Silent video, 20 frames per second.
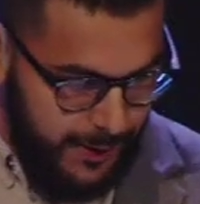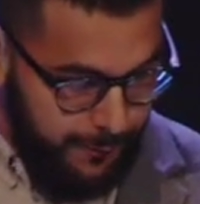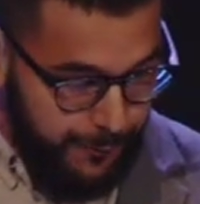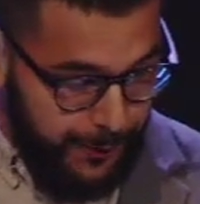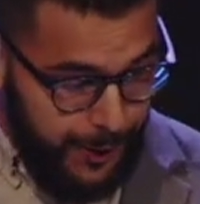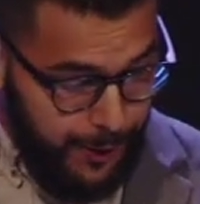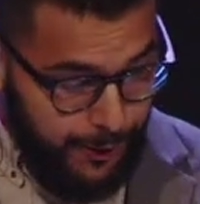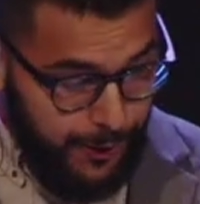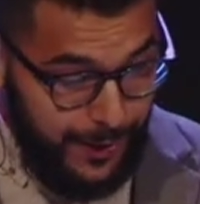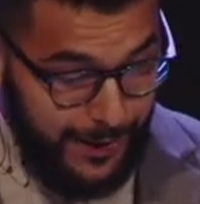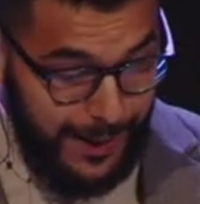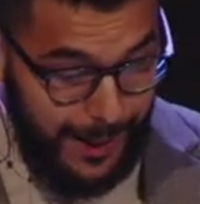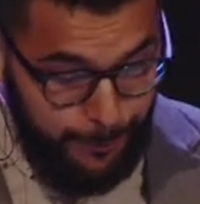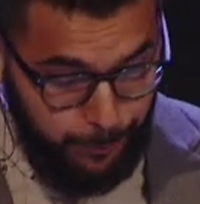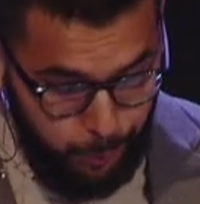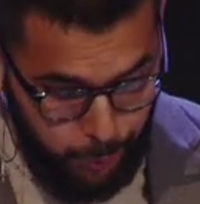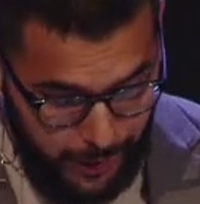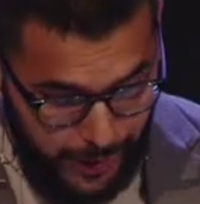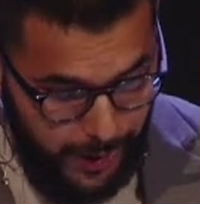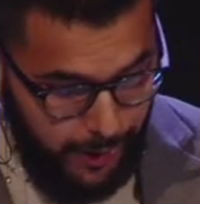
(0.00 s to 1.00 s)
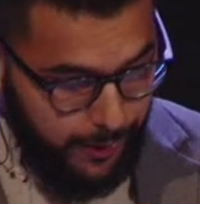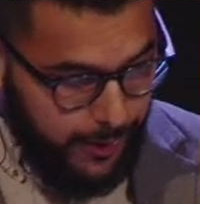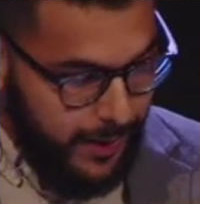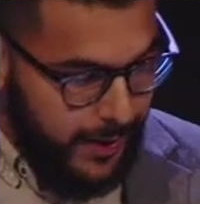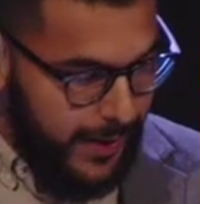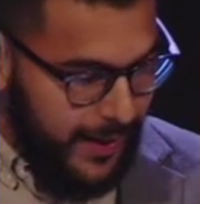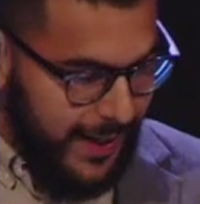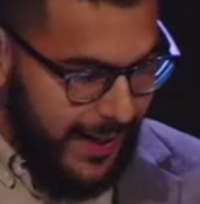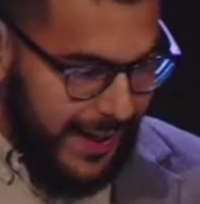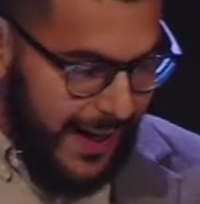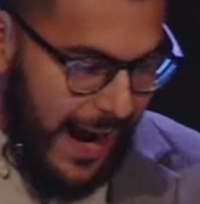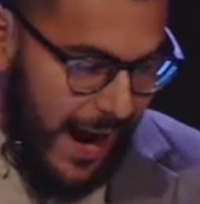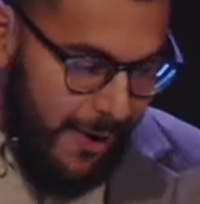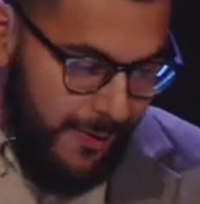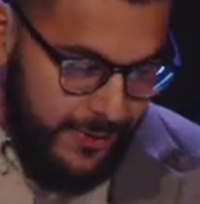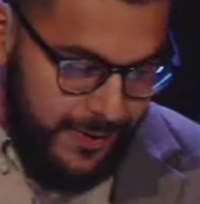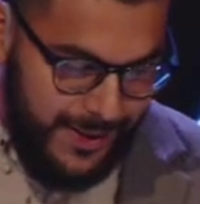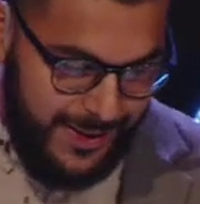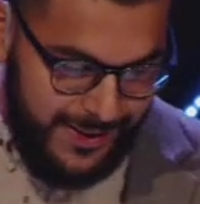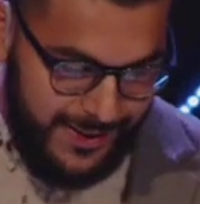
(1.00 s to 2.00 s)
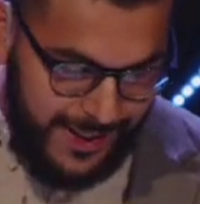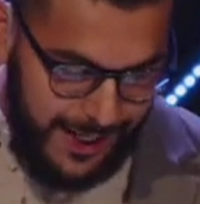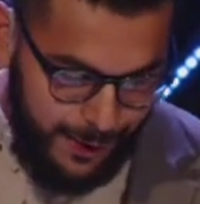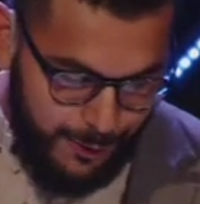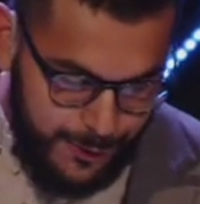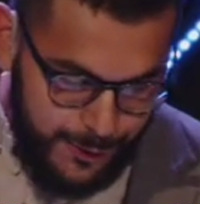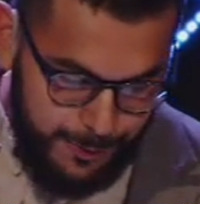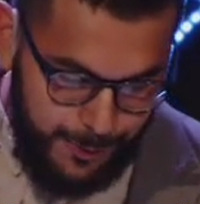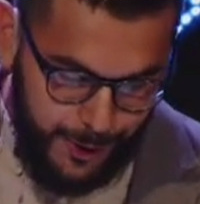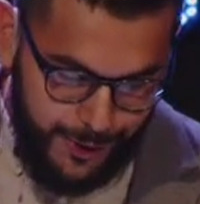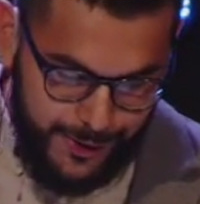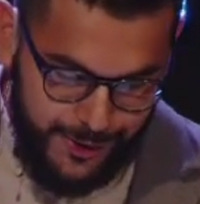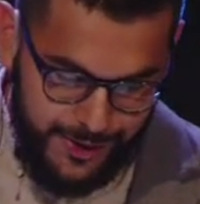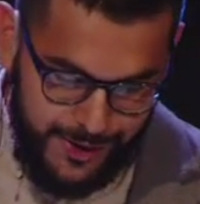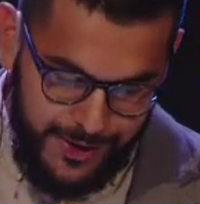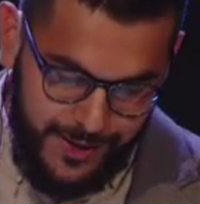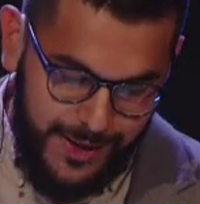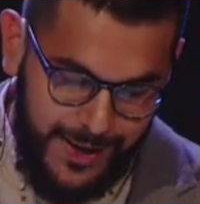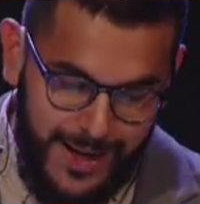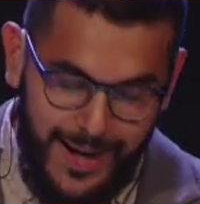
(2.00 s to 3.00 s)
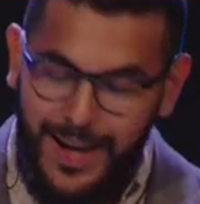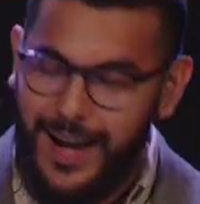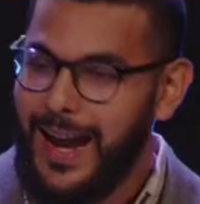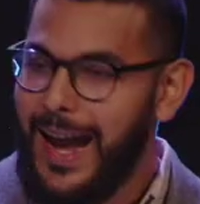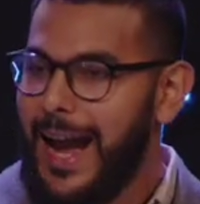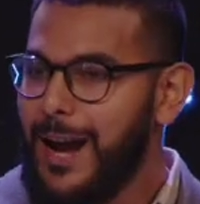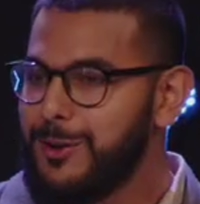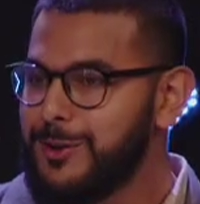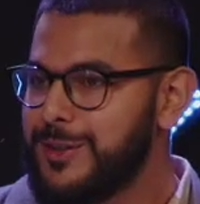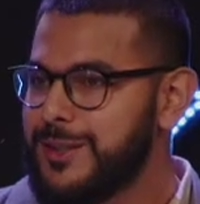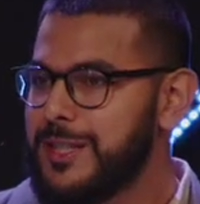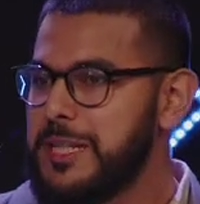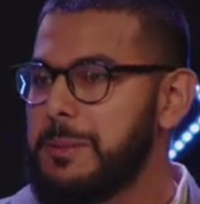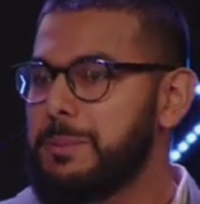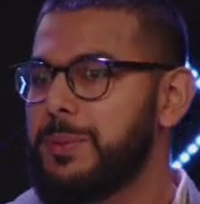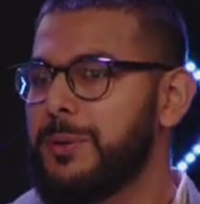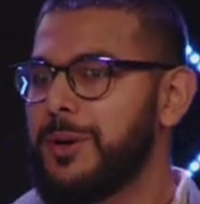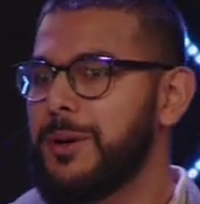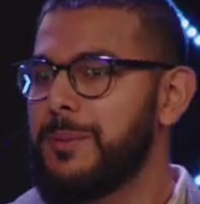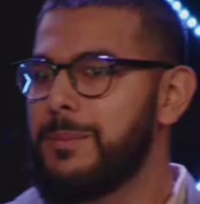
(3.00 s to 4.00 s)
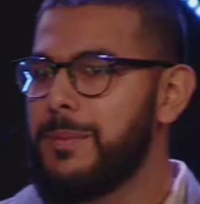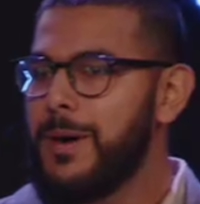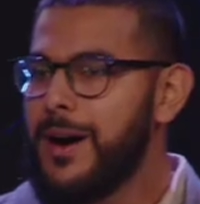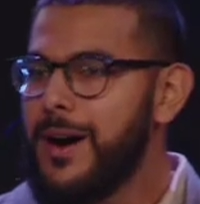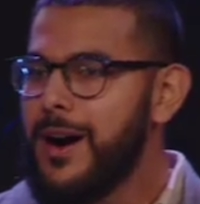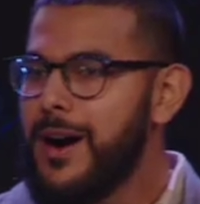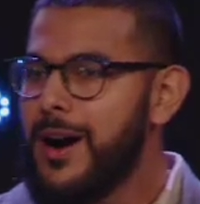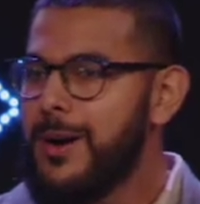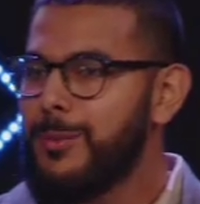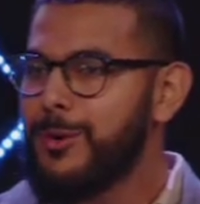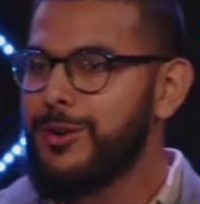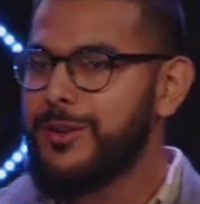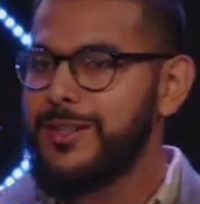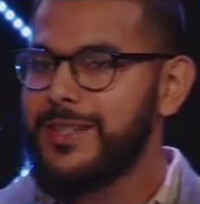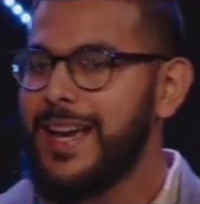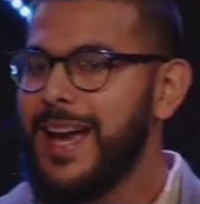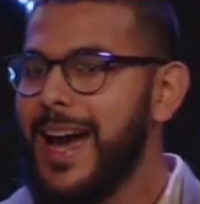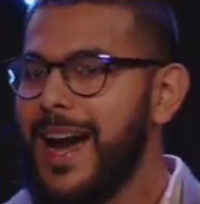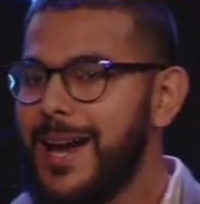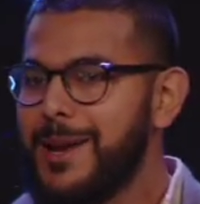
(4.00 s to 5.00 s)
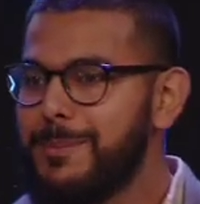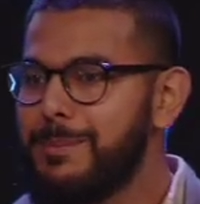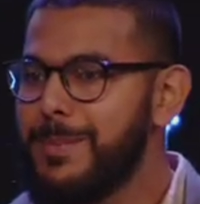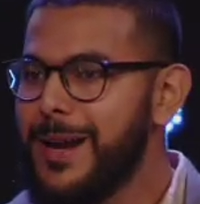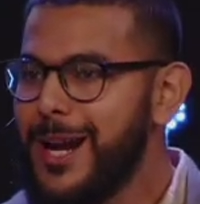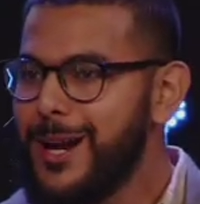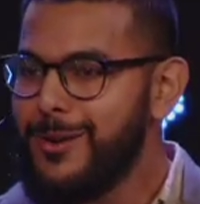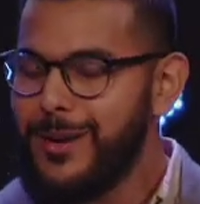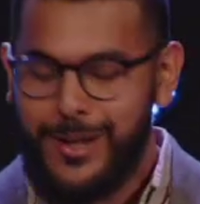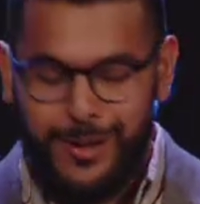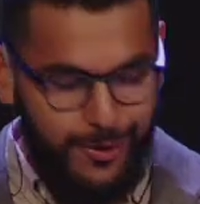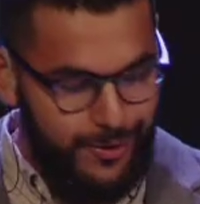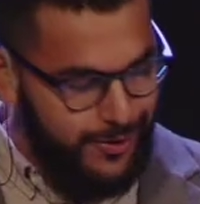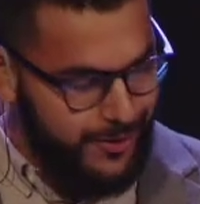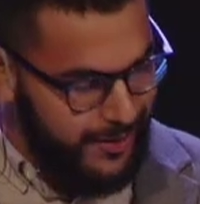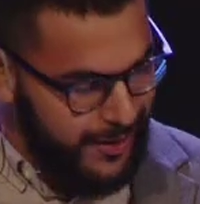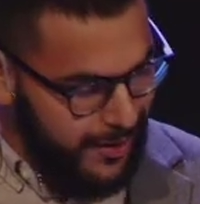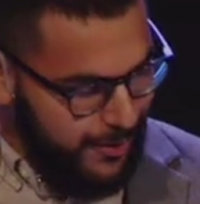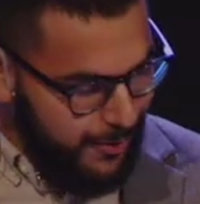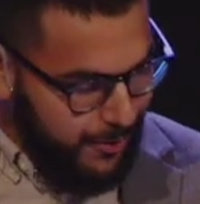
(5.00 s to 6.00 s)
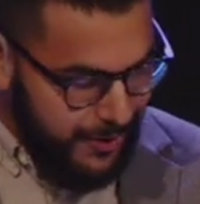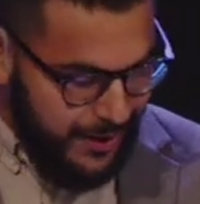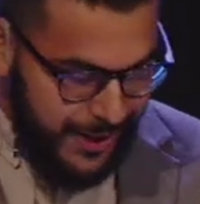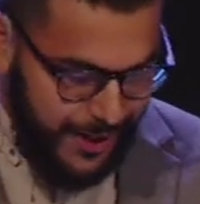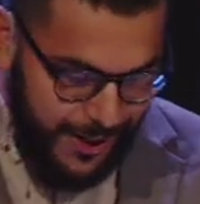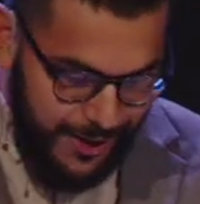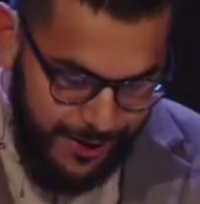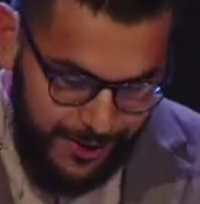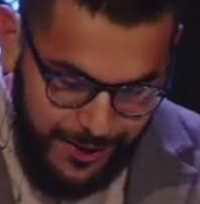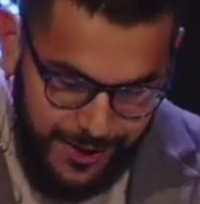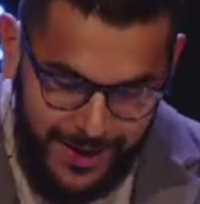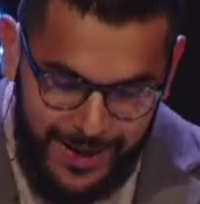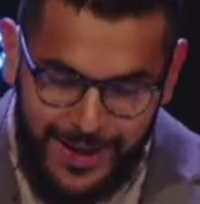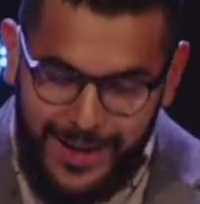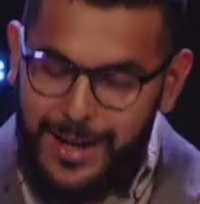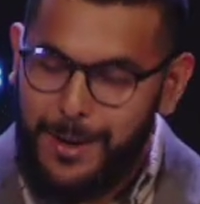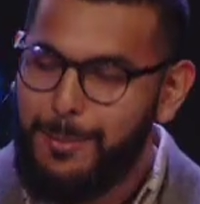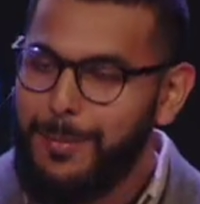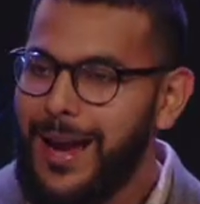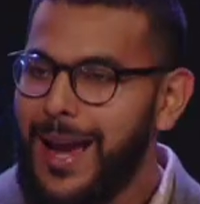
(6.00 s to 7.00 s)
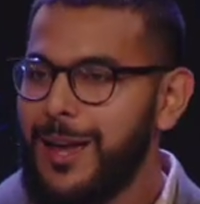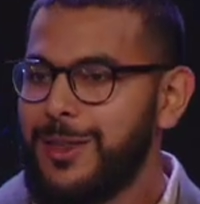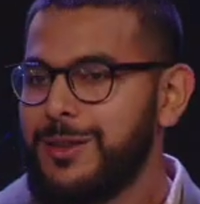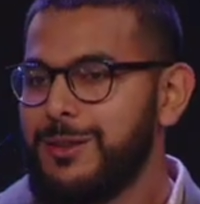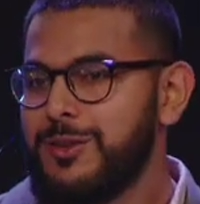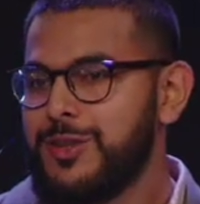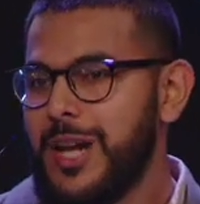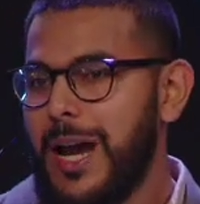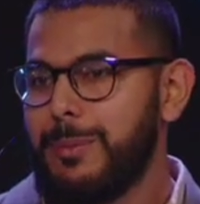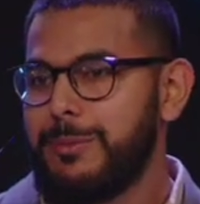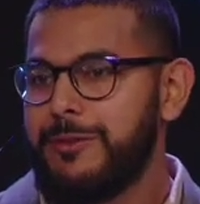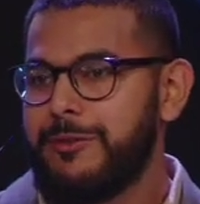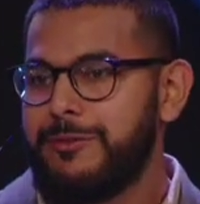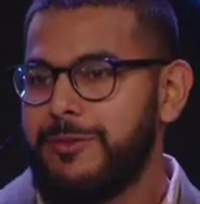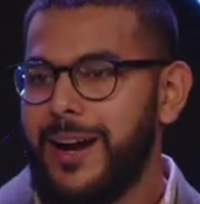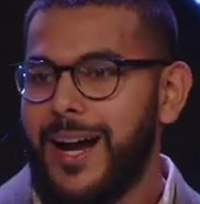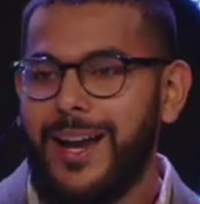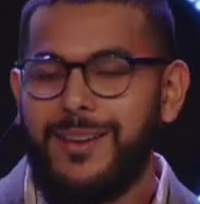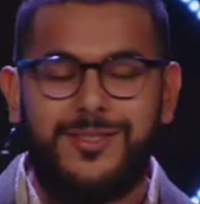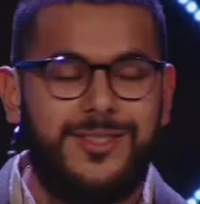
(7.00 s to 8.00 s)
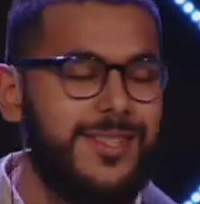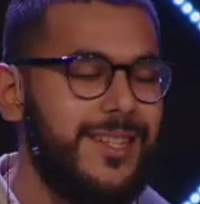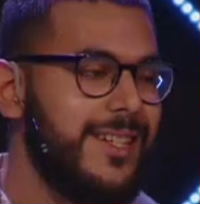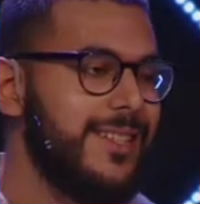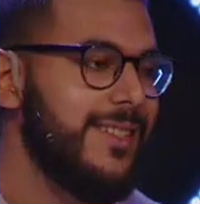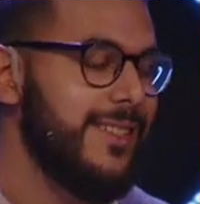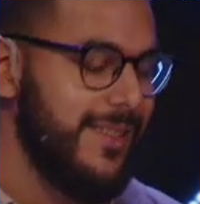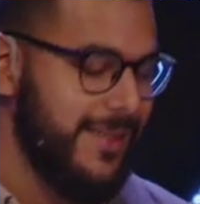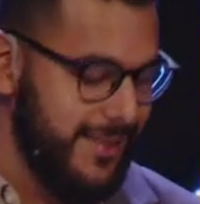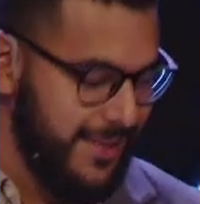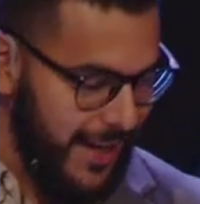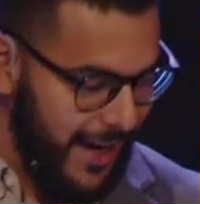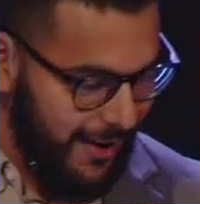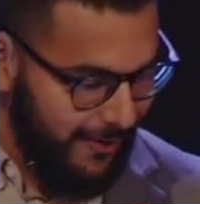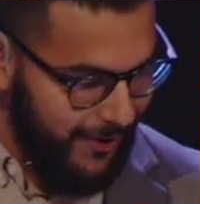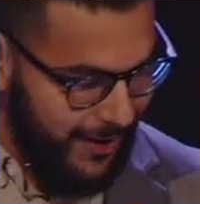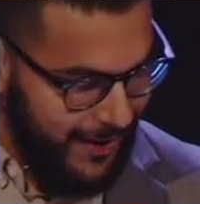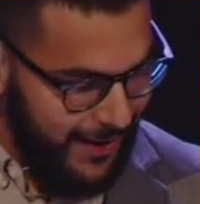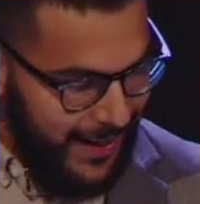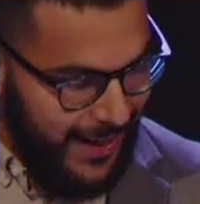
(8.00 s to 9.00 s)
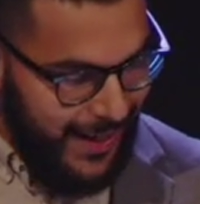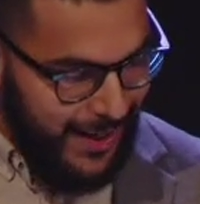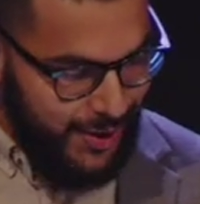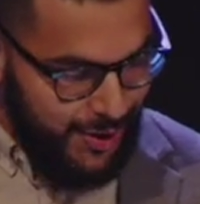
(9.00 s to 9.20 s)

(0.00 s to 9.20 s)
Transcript: If you're a librarian, an accountant, a salesperson, a housekeeper, a mom or dad, married or single, here in Matthew chapter 5, 6, and 7,